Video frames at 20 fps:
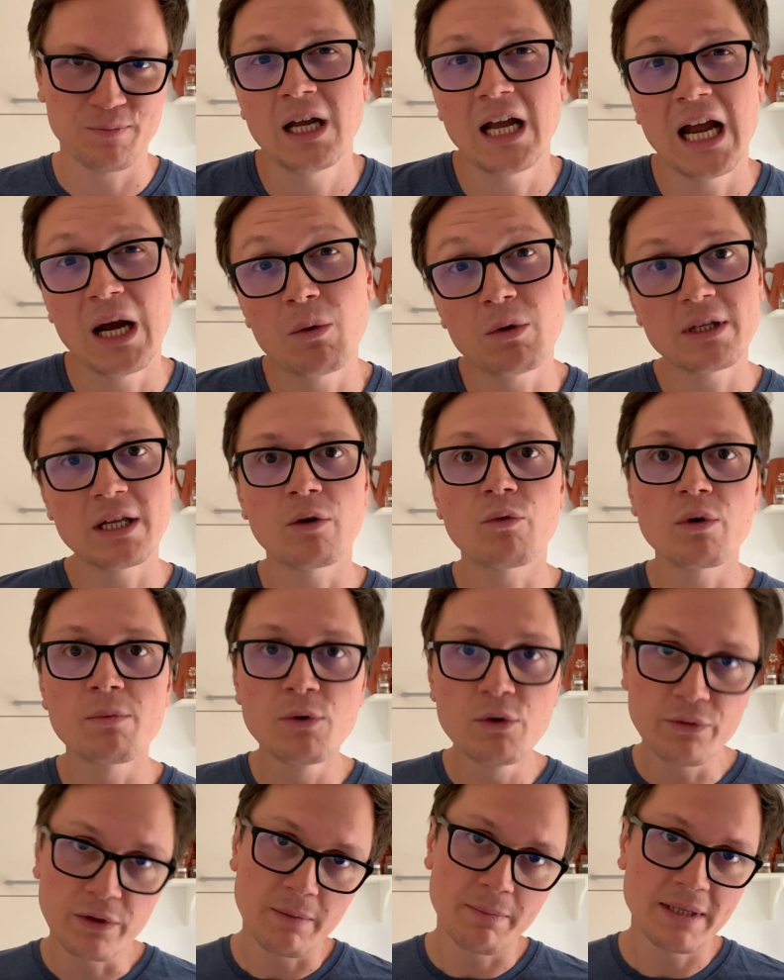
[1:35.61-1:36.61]
I will then
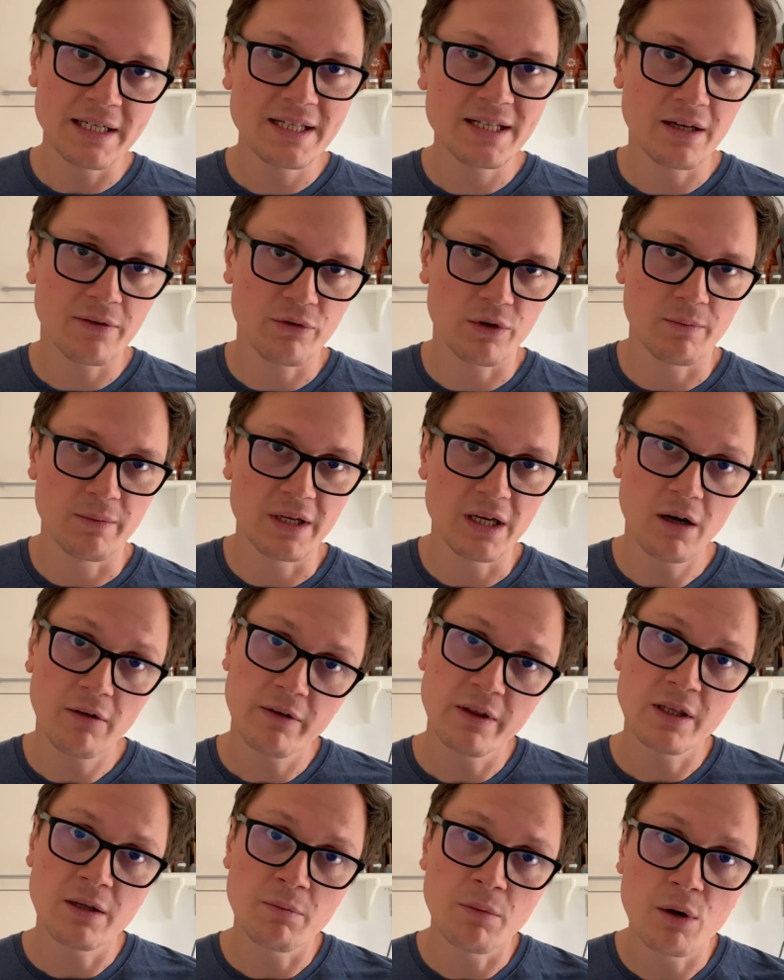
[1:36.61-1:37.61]
remove the pizza from the
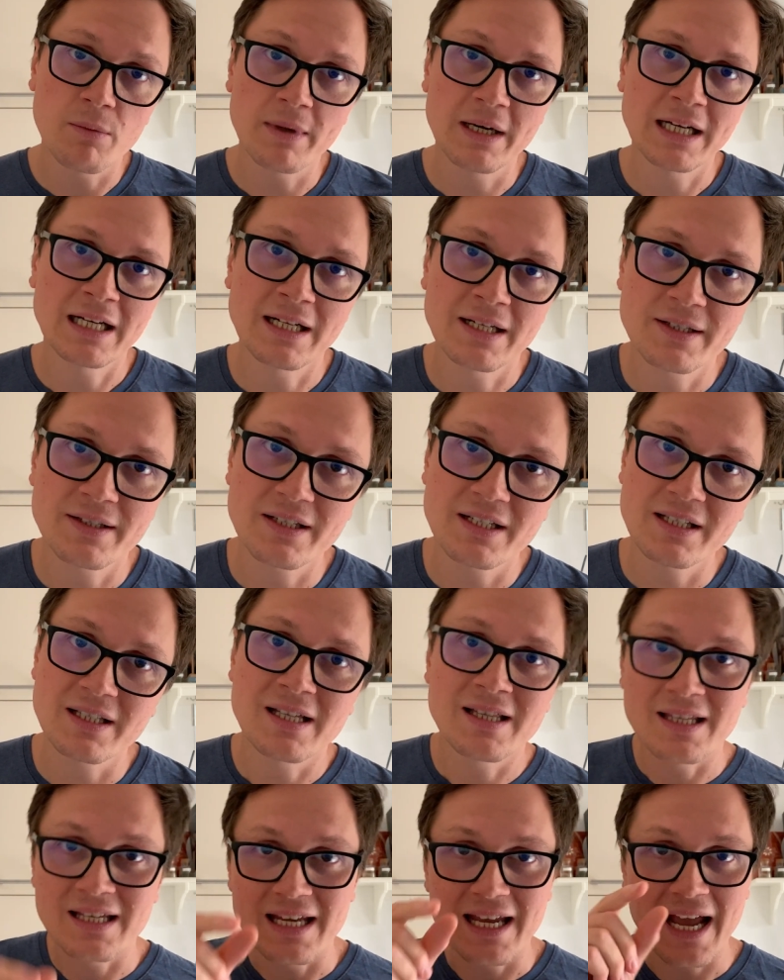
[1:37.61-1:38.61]
oven the moment that I see
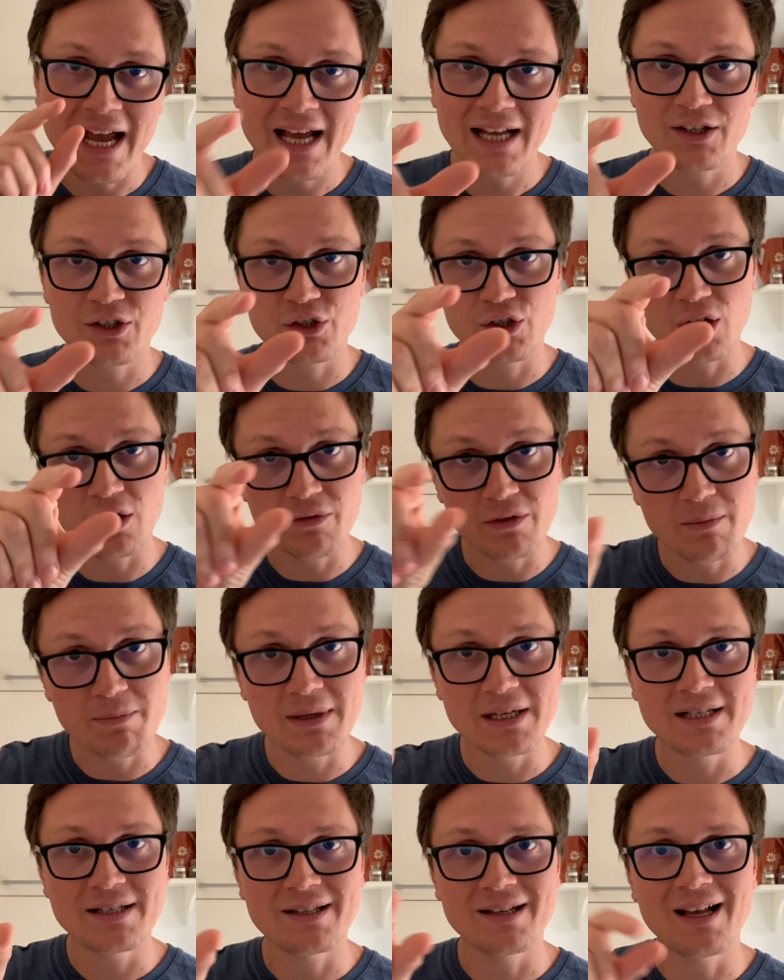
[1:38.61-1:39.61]
that the edge of the
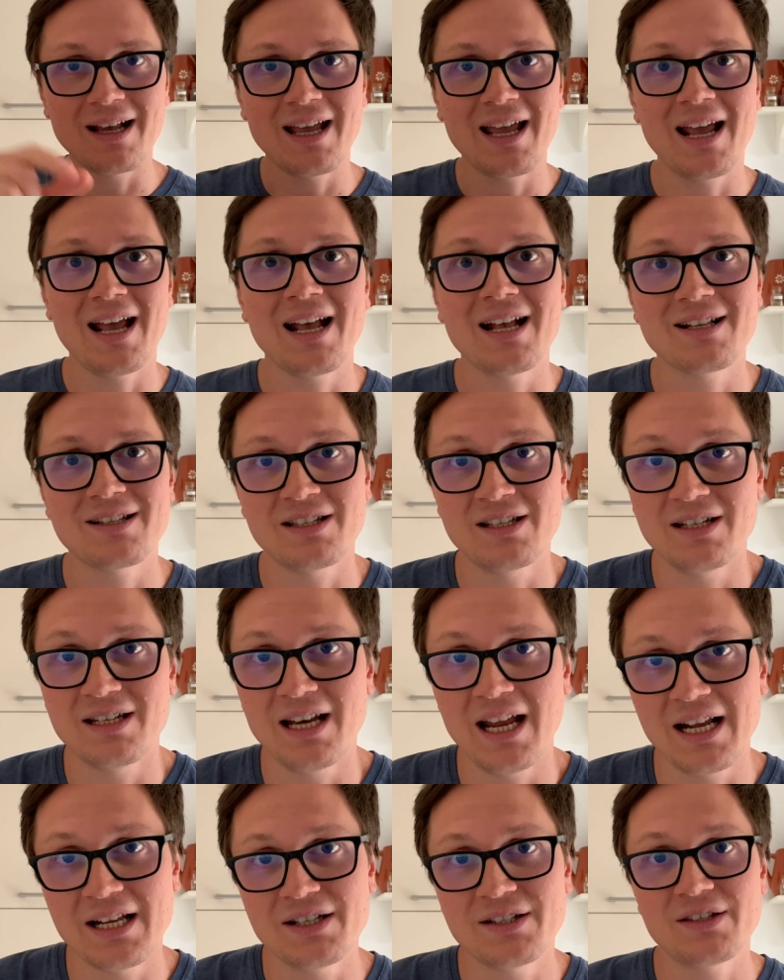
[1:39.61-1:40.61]
pizza has a
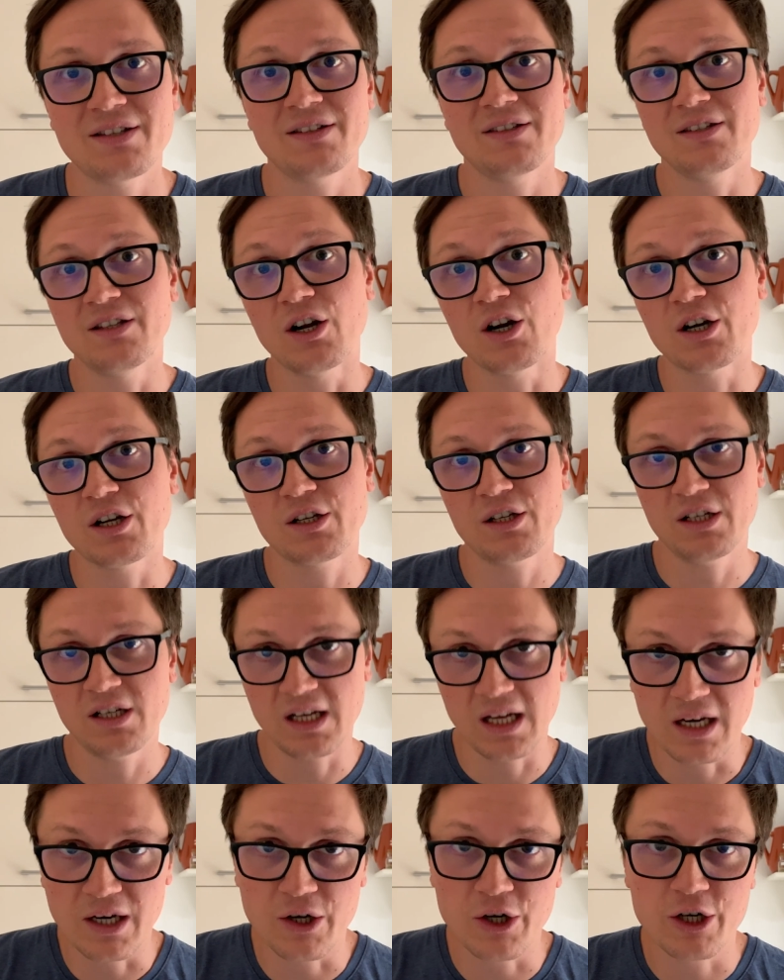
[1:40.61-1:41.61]
nice dark
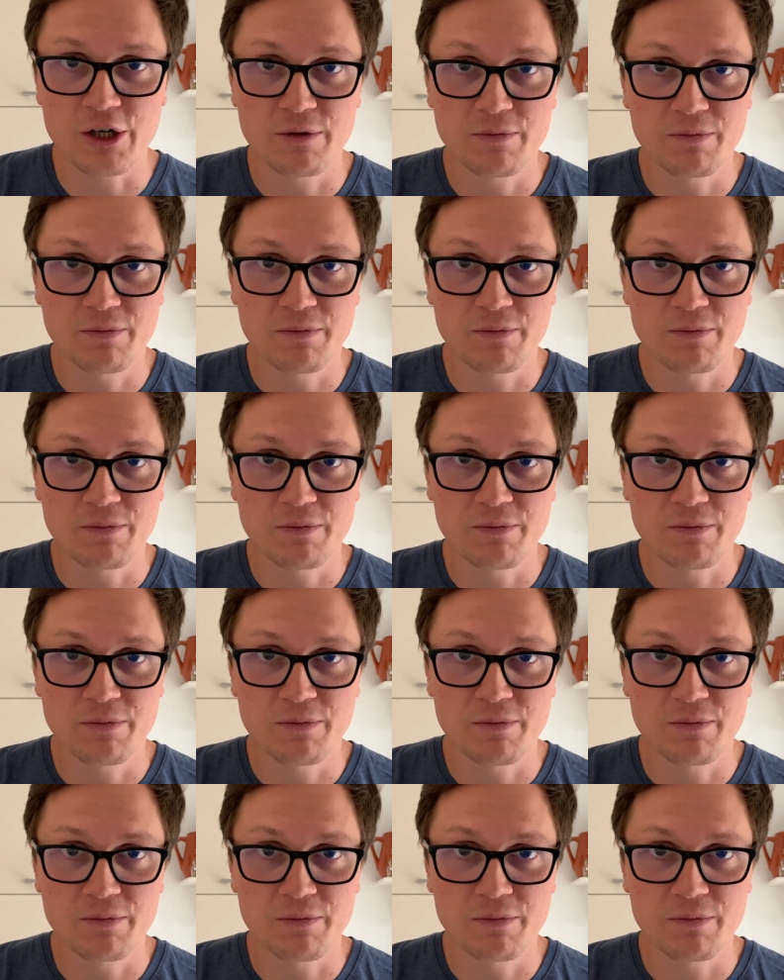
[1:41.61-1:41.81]
color.